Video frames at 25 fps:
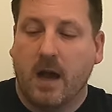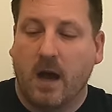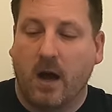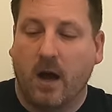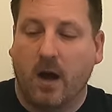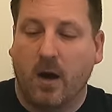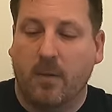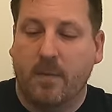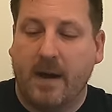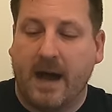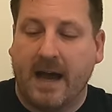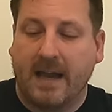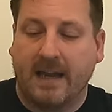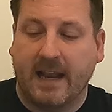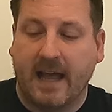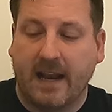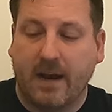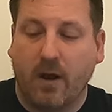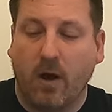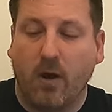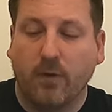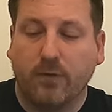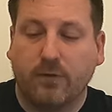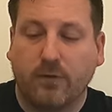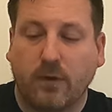Um, I'd
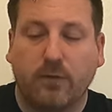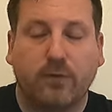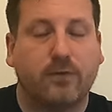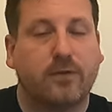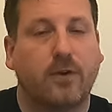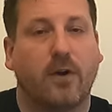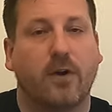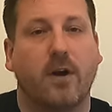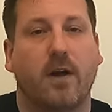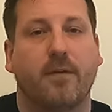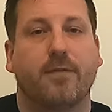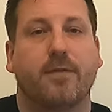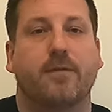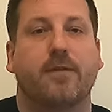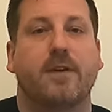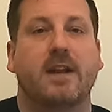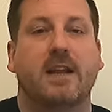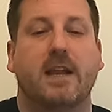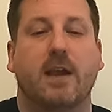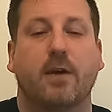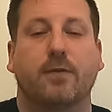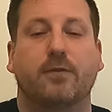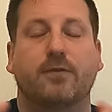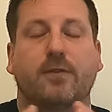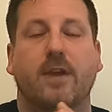like to also start off the
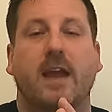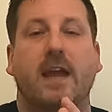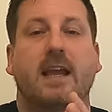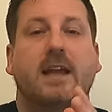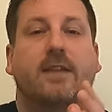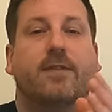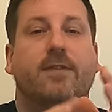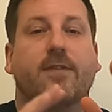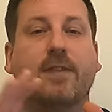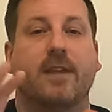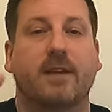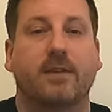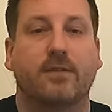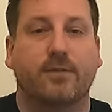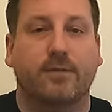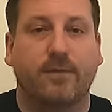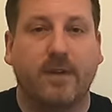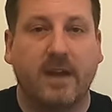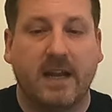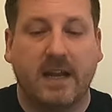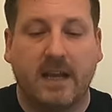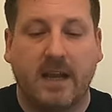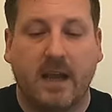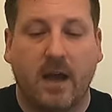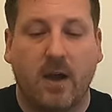video saying this
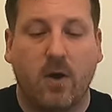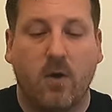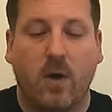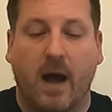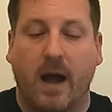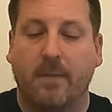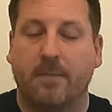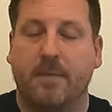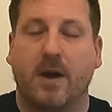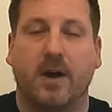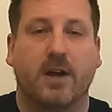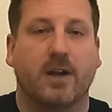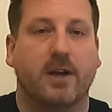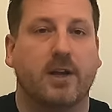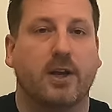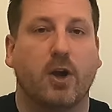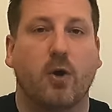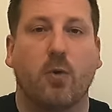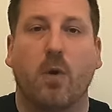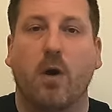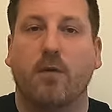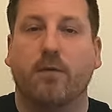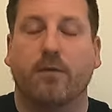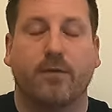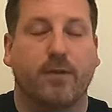video, I'm not going to
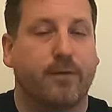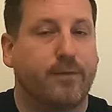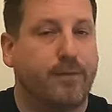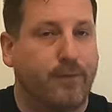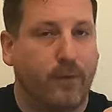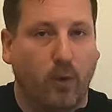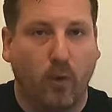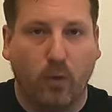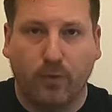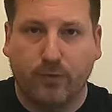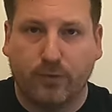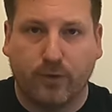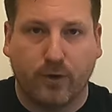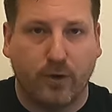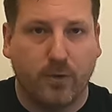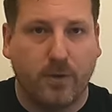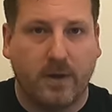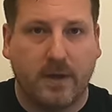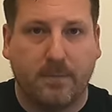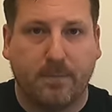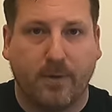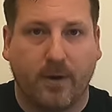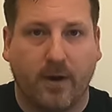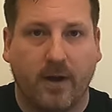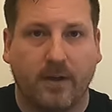go over the full
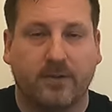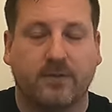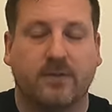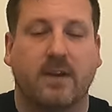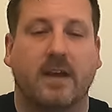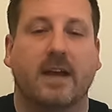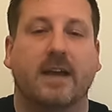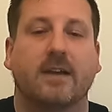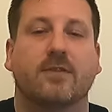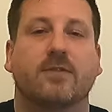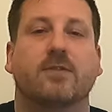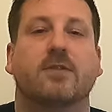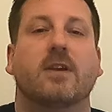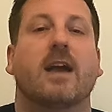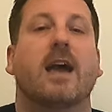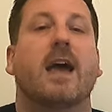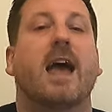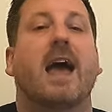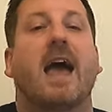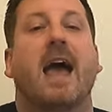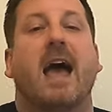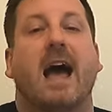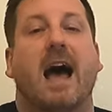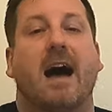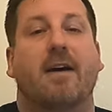truing process.
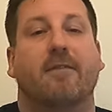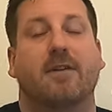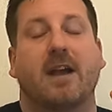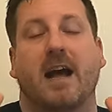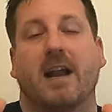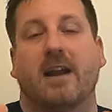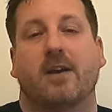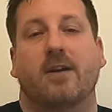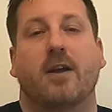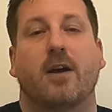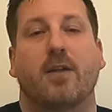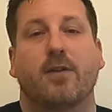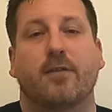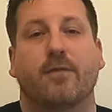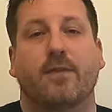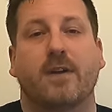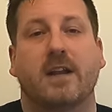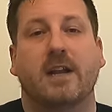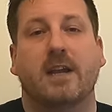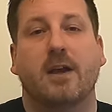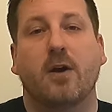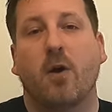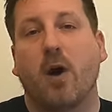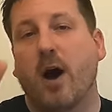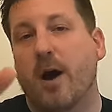I've got another
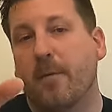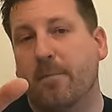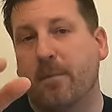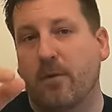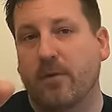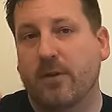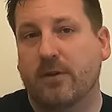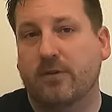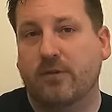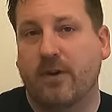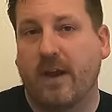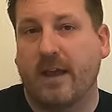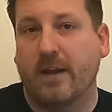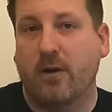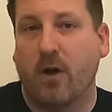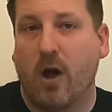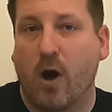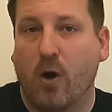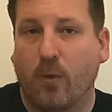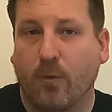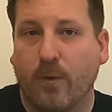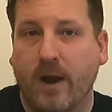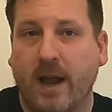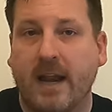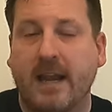video up on the channel
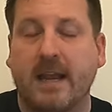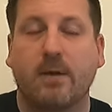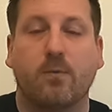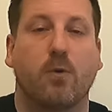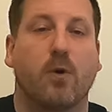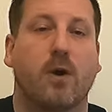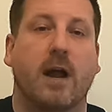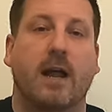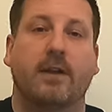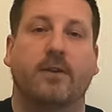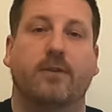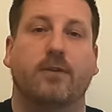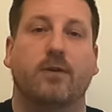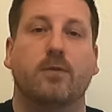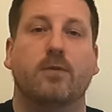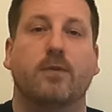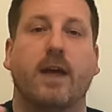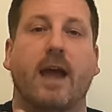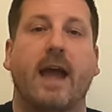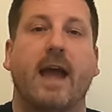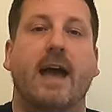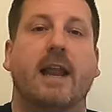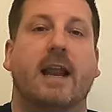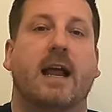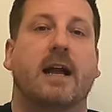already where I do
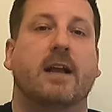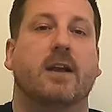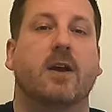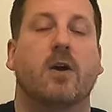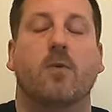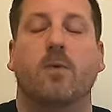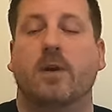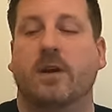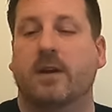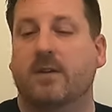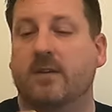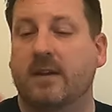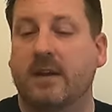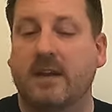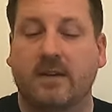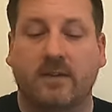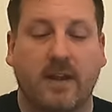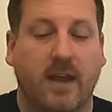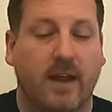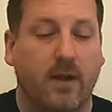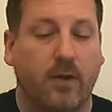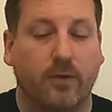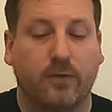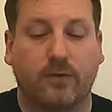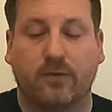that. I go into
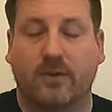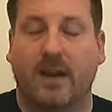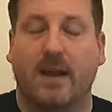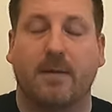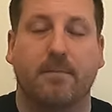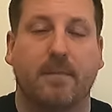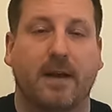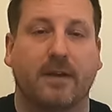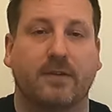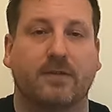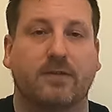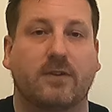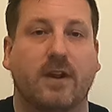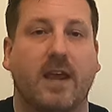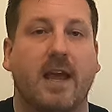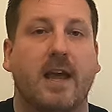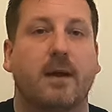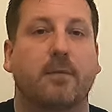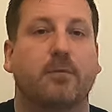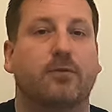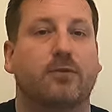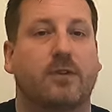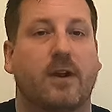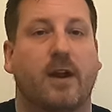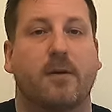detail step by
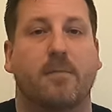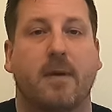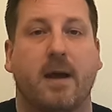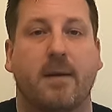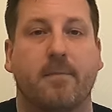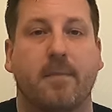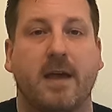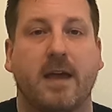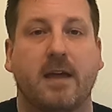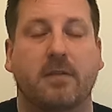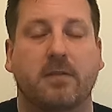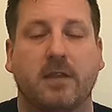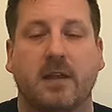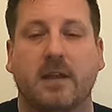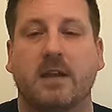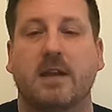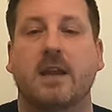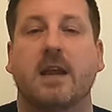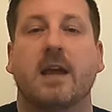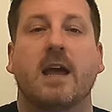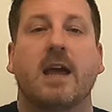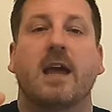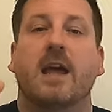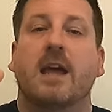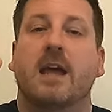step, share my
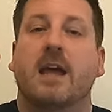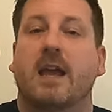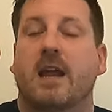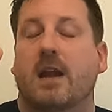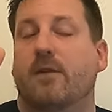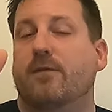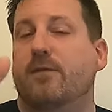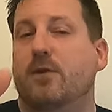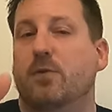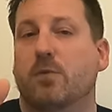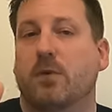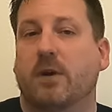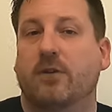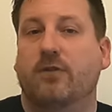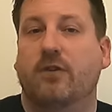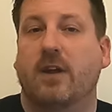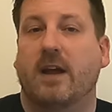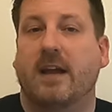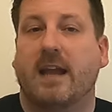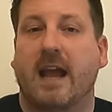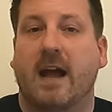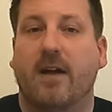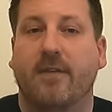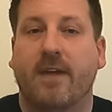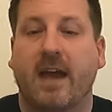method. And if you want to
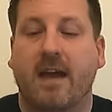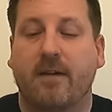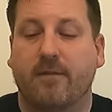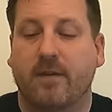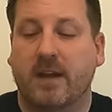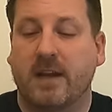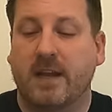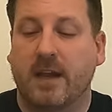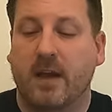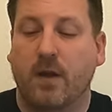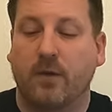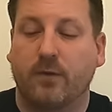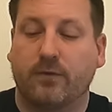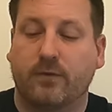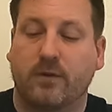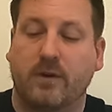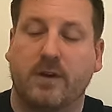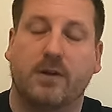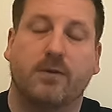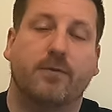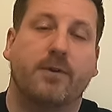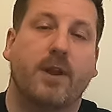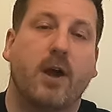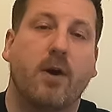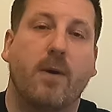check out that video so
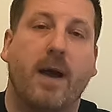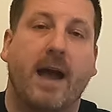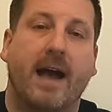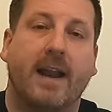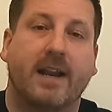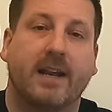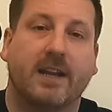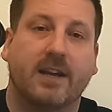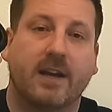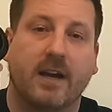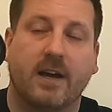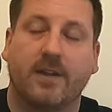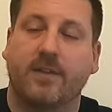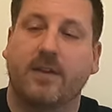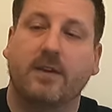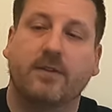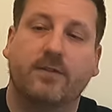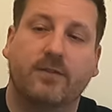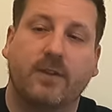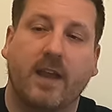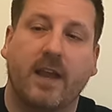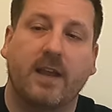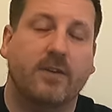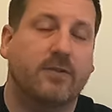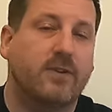you'll know how to cut
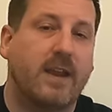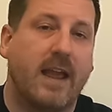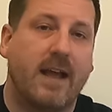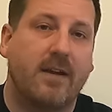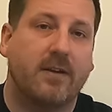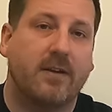these things